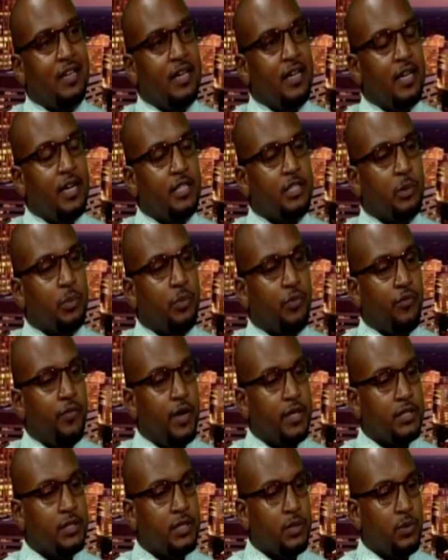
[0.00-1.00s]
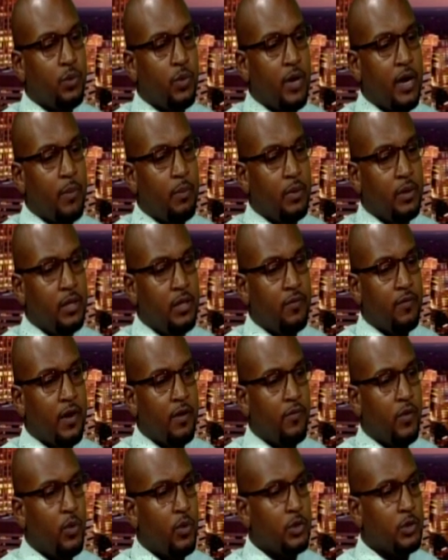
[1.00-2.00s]
It's a profession where I believe I've
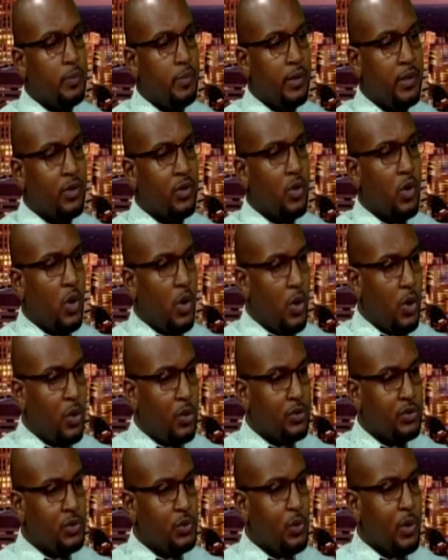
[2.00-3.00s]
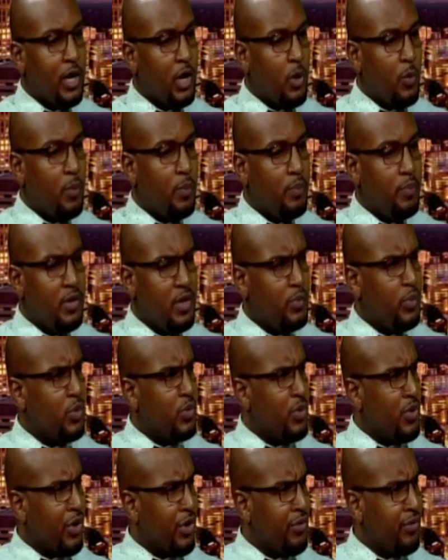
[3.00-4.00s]
always been called to help people who
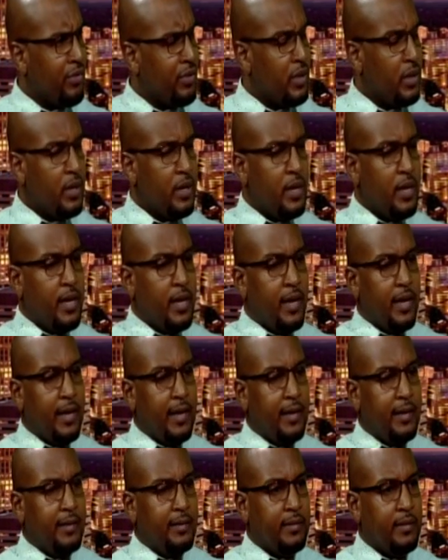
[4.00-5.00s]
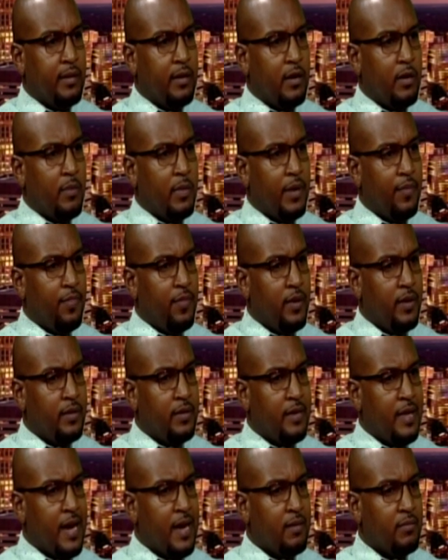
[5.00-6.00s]
hurt, and I think
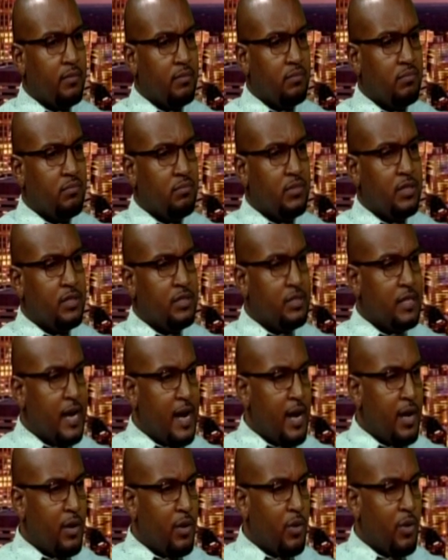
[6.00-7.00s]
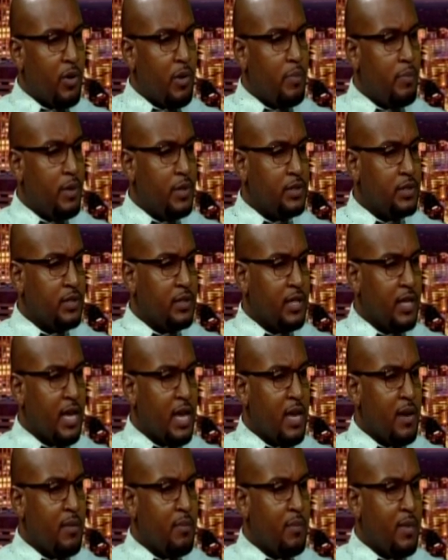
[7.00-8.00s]
that desire or ambition
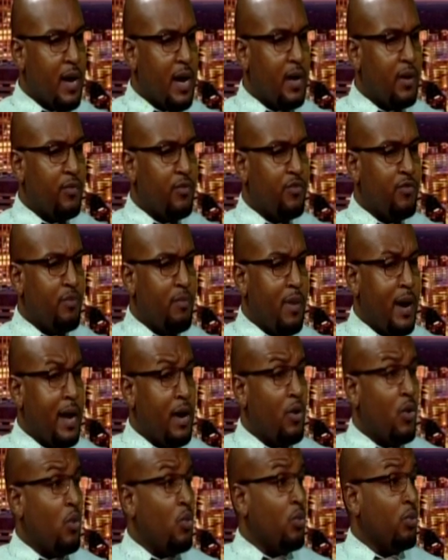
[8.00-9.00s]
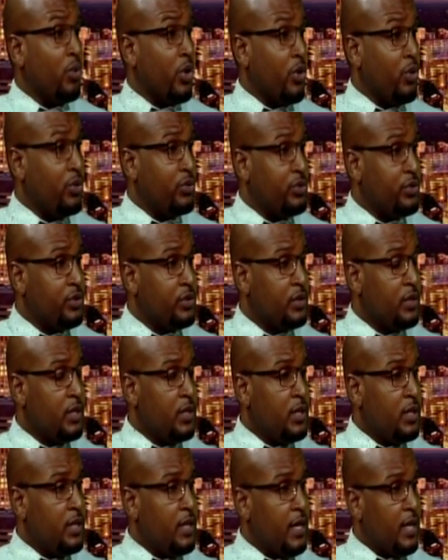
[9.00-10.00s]
came out of my own hurts,
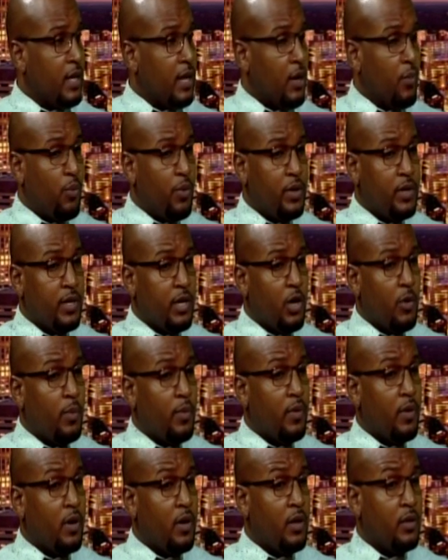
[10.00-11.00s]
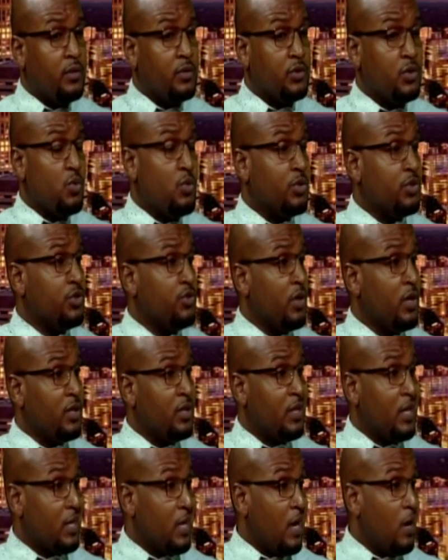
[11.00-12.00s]
that I wanted to help others who were struggling
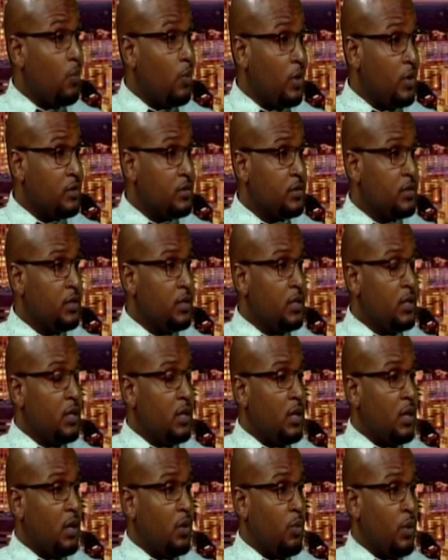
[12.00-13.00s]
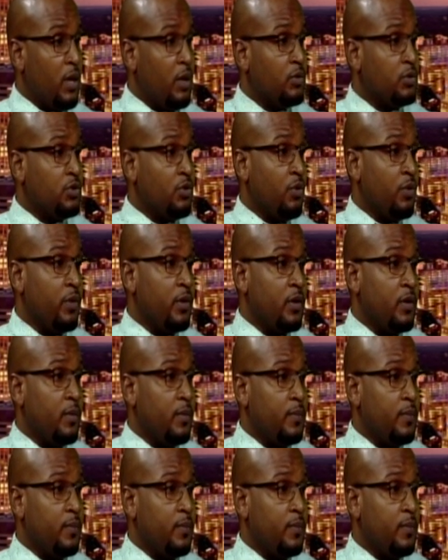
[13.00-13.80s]
like I was when I was growing up.